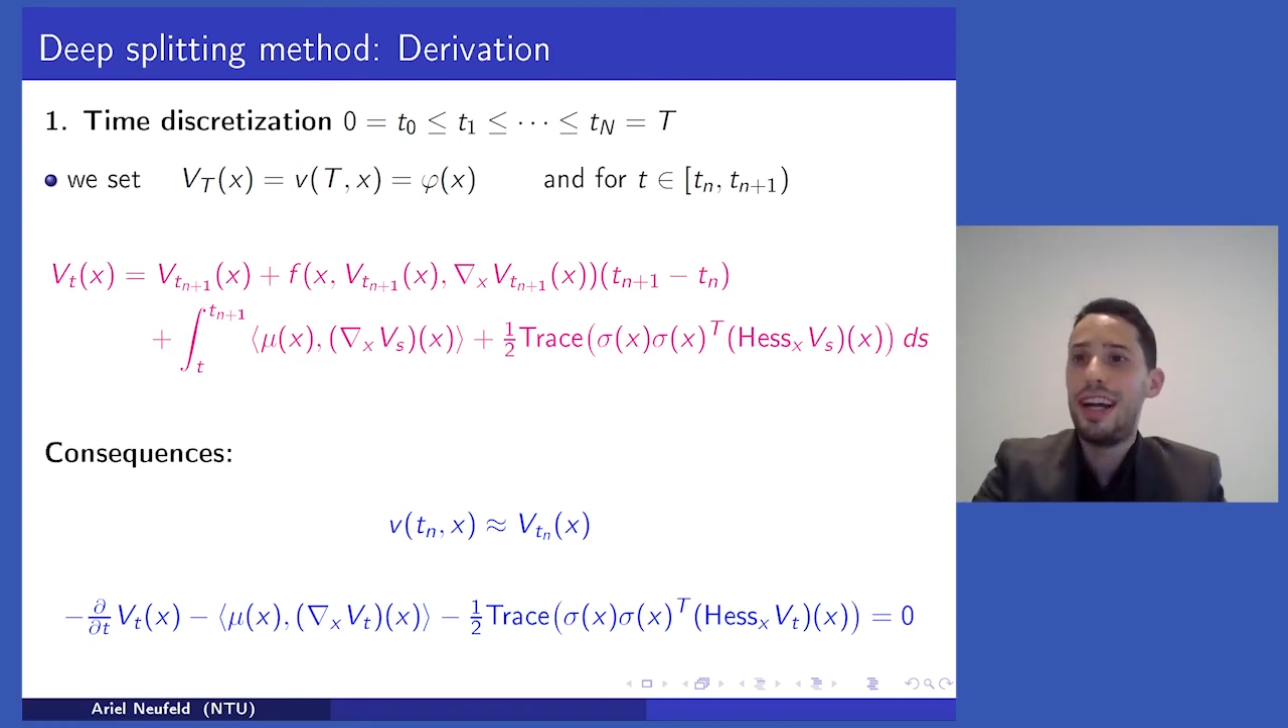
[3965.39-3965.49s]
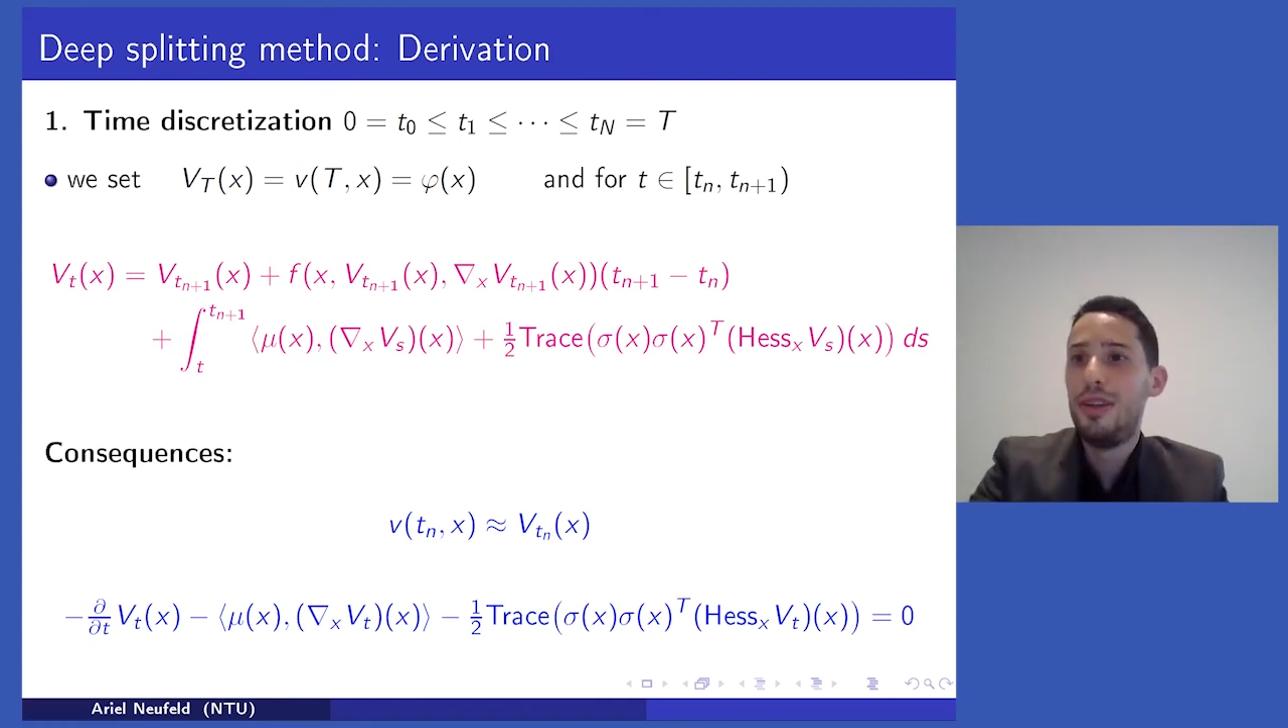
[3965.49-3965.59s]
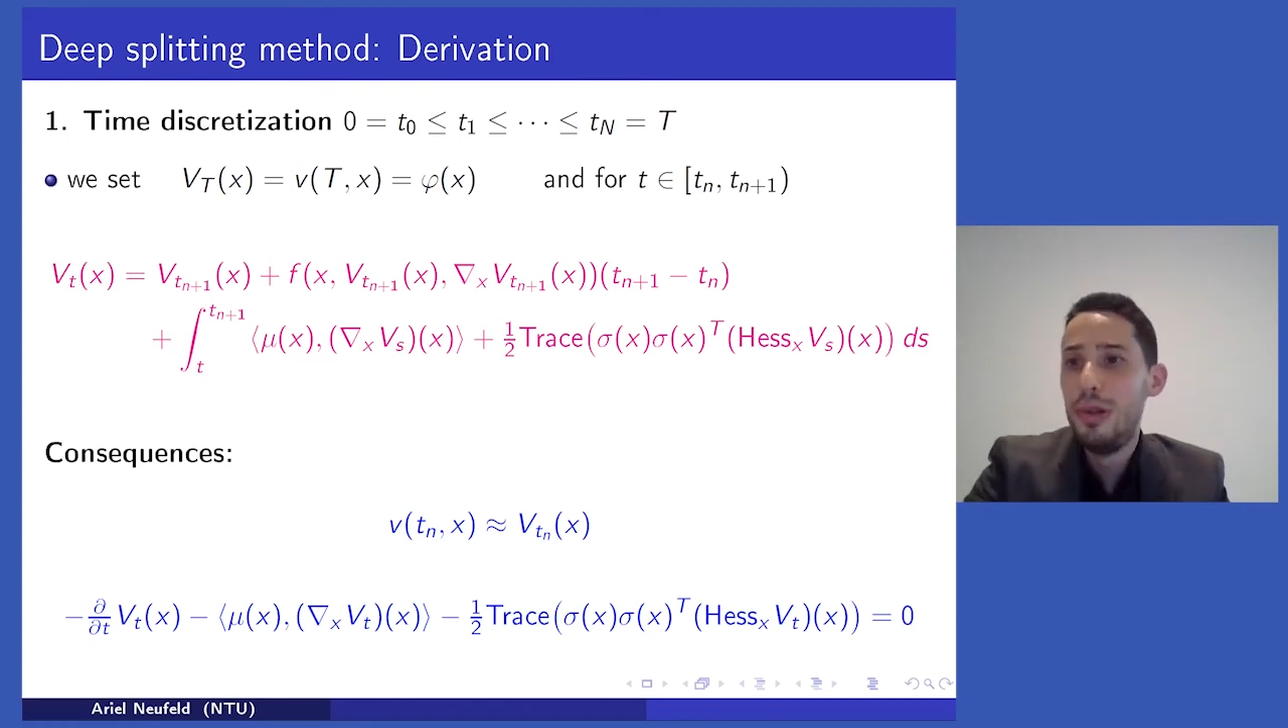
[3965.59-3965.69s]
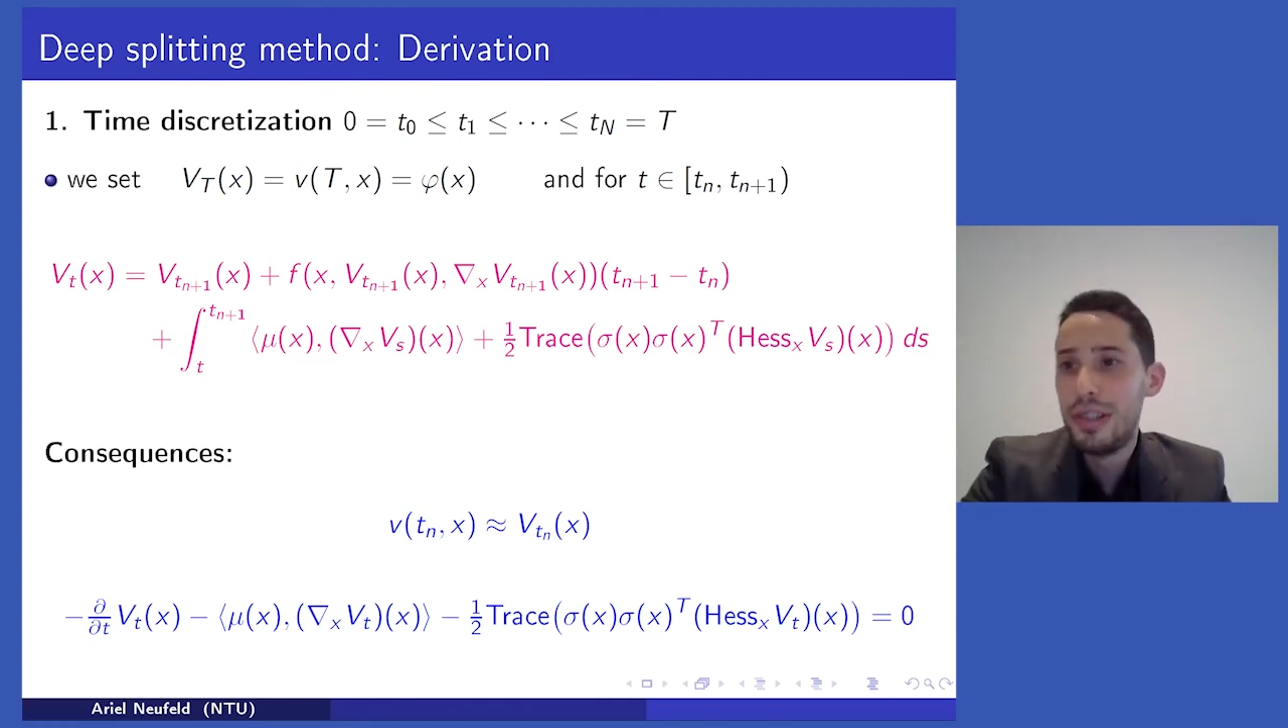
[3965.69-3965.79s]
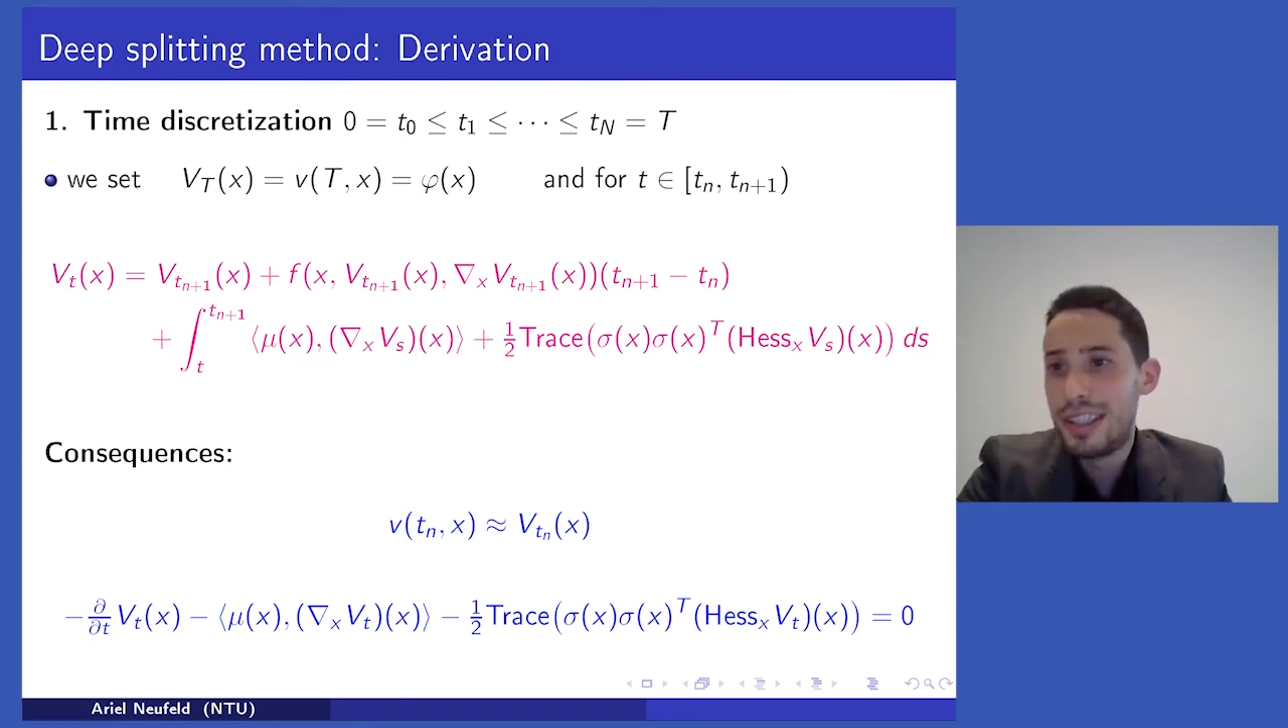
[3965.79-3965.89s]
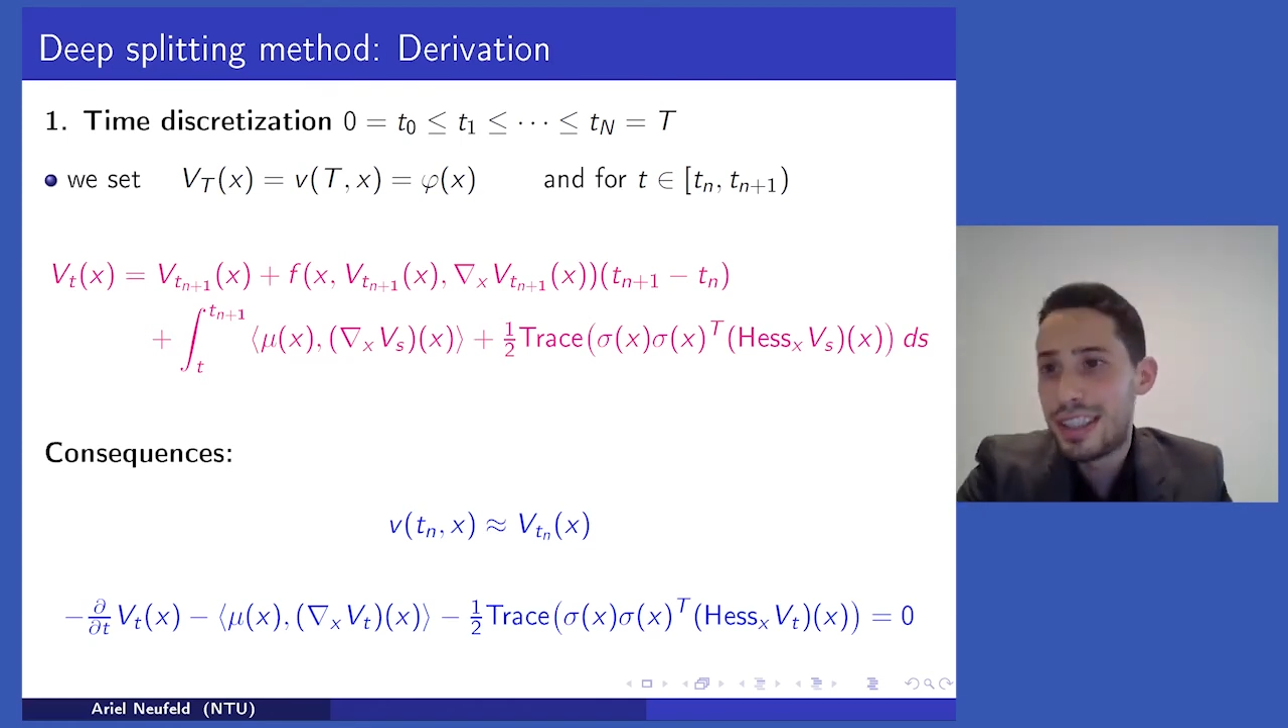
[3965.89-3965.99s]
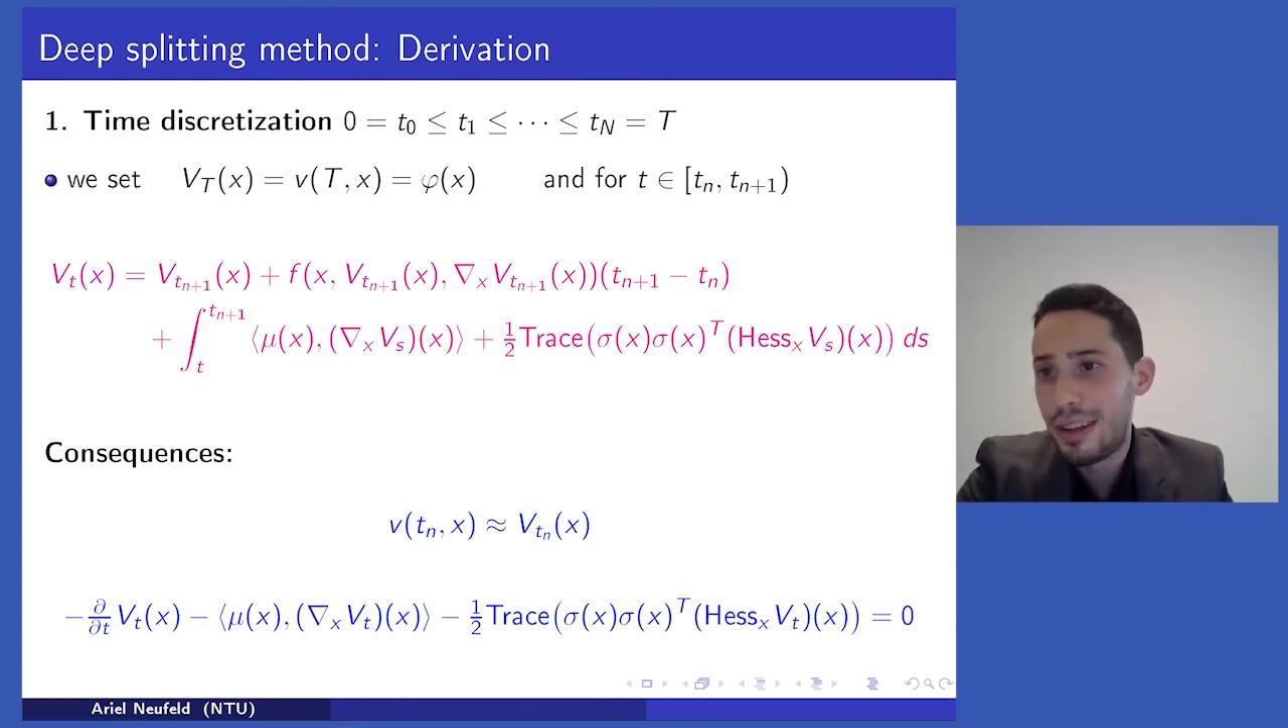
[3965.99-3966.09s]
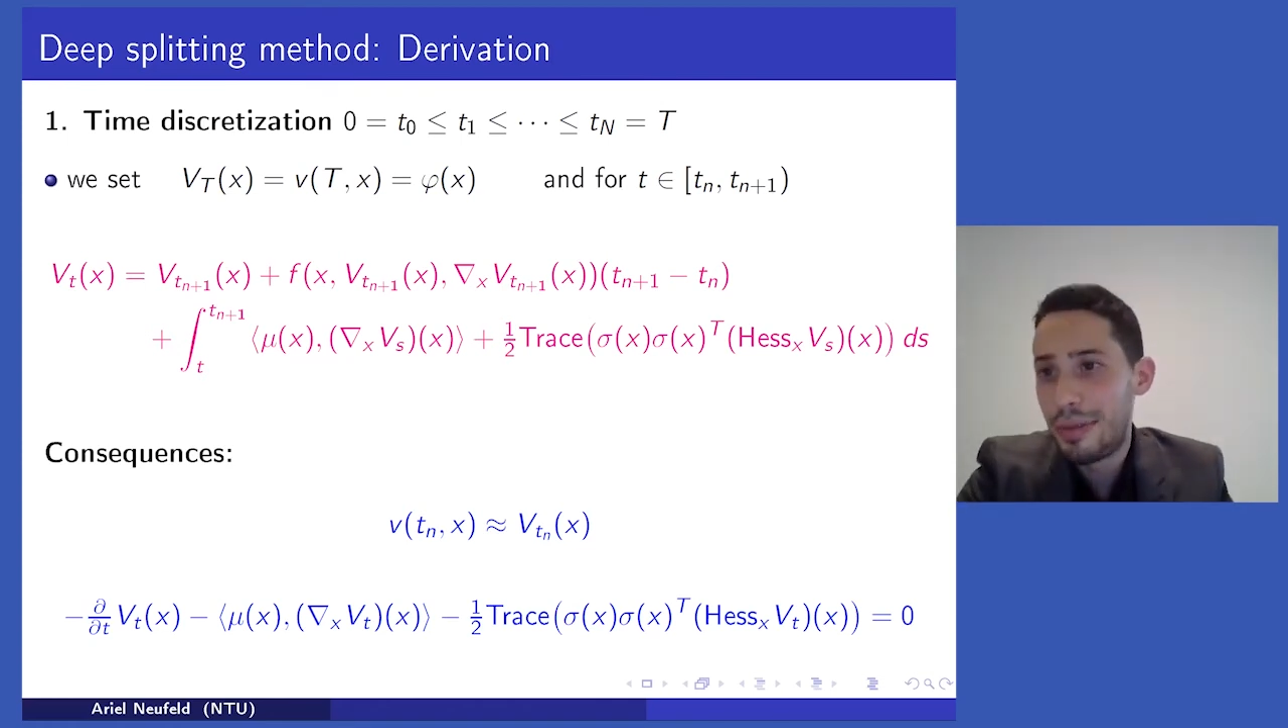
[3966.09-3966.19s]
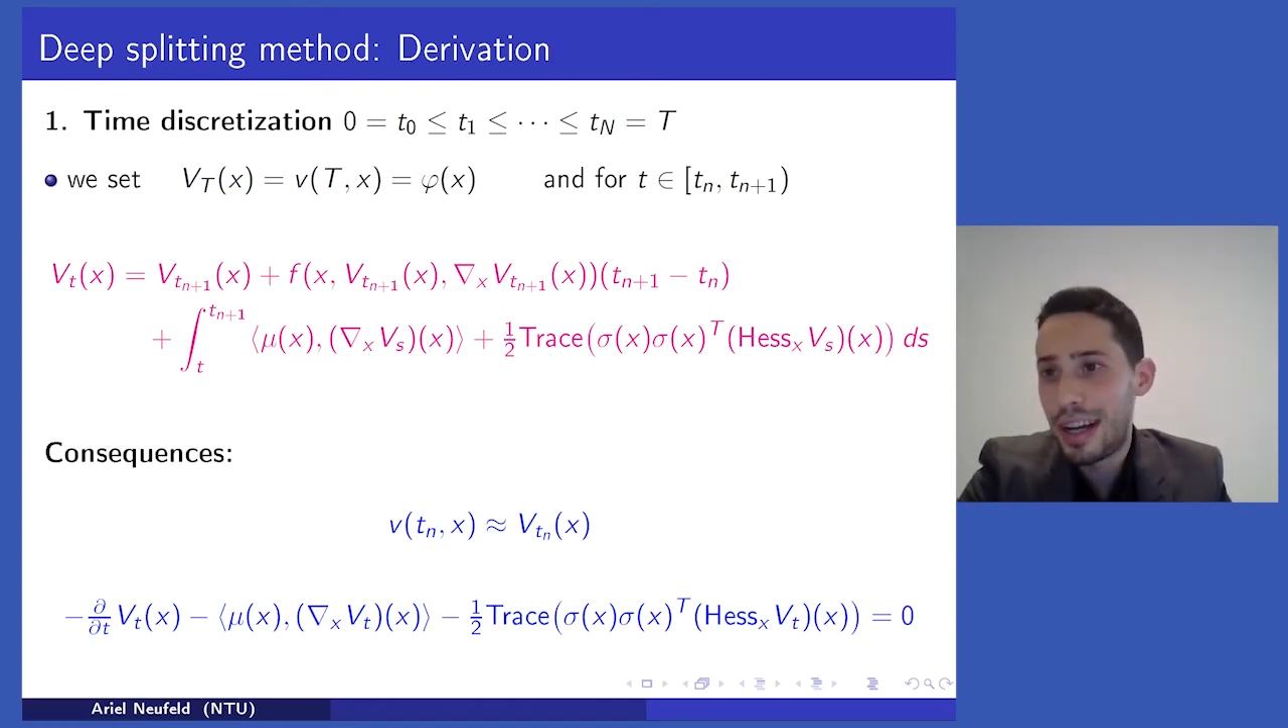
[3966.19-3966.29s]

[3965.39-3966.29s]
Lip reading: use is some